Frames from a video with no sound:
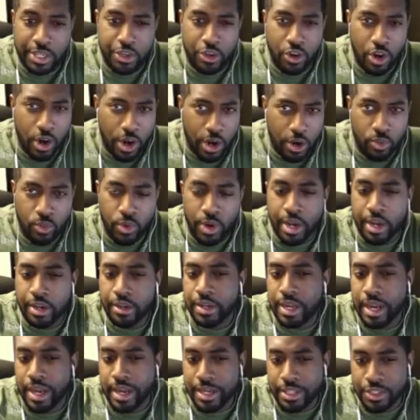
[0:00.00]
like your heart rate
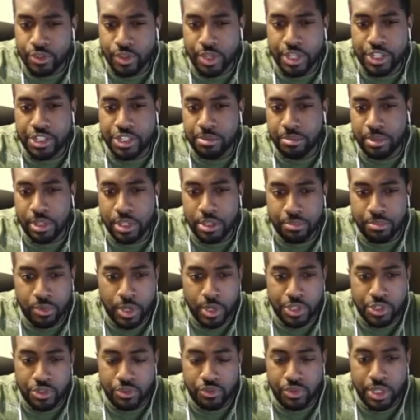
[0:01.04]
and hydration, blood
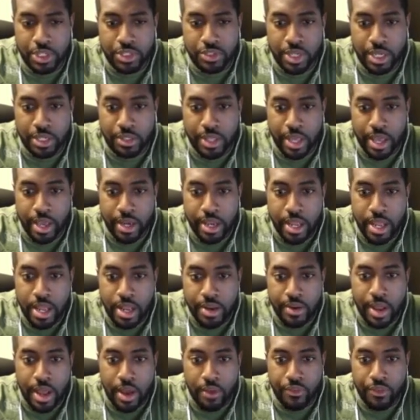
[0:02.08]
pressure, and things like that.
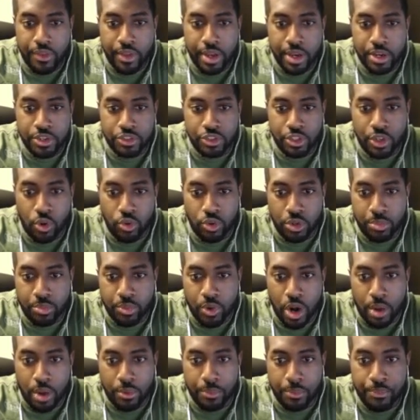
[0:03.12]
Now, here's the only
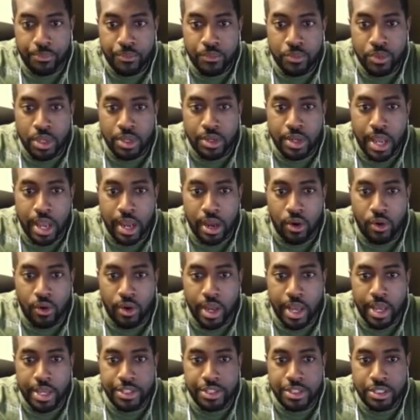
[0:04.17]
problem. Now,
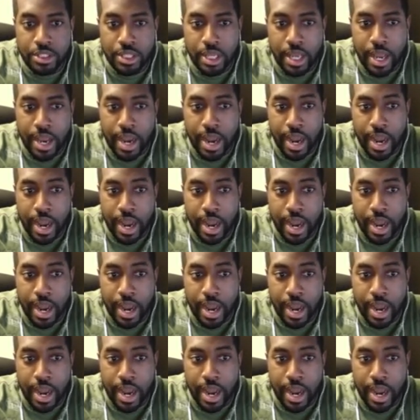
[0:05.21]
as